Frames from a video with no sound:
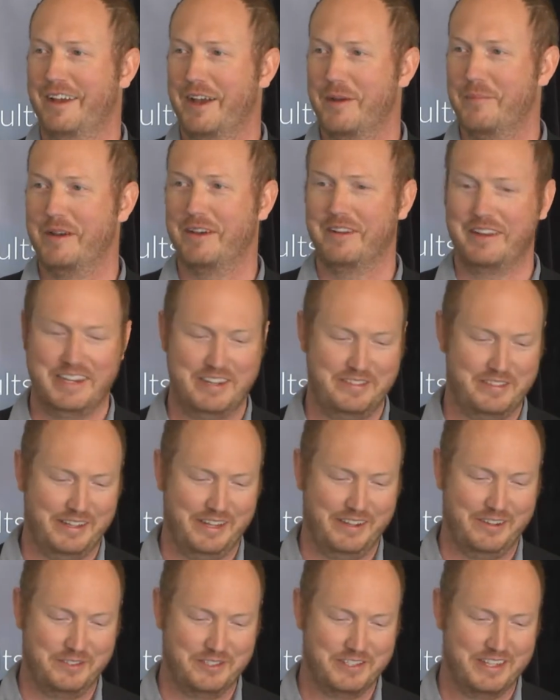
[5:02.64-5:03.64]
about anything
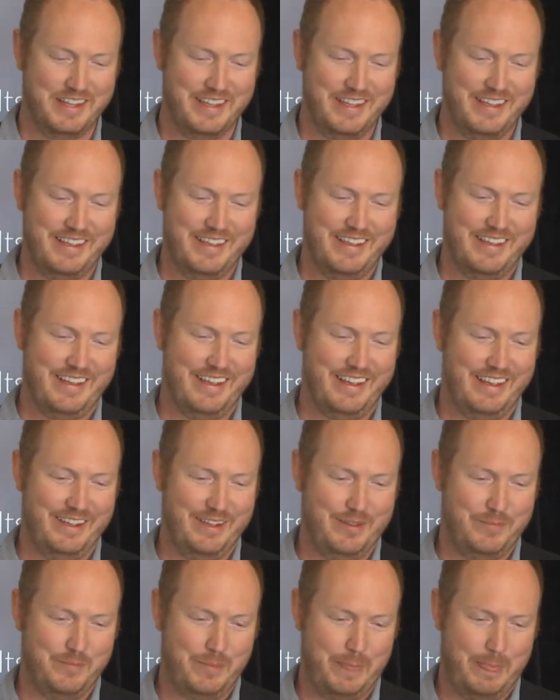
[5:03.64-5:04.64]
else.
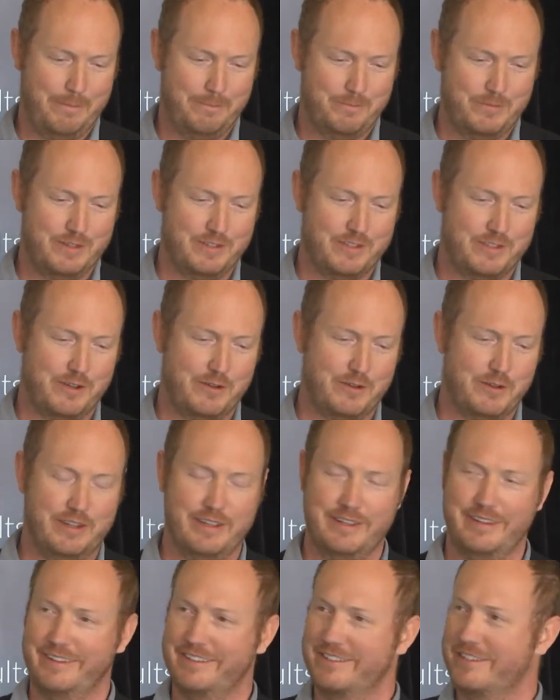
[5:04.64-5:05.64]
So
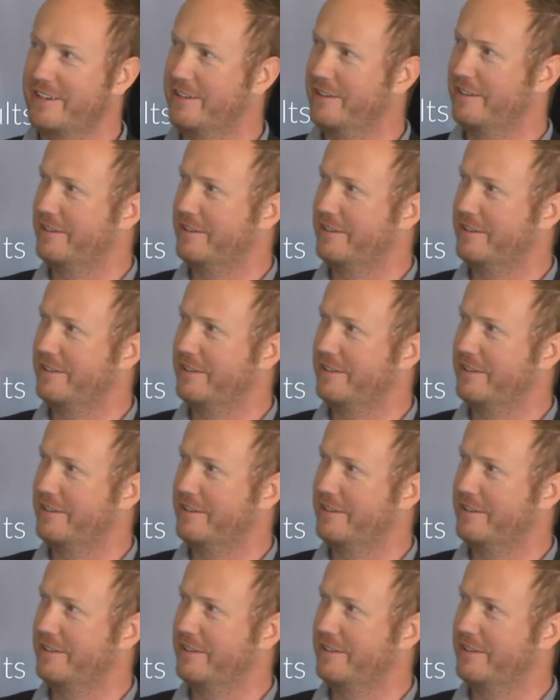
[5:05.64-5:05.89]
take a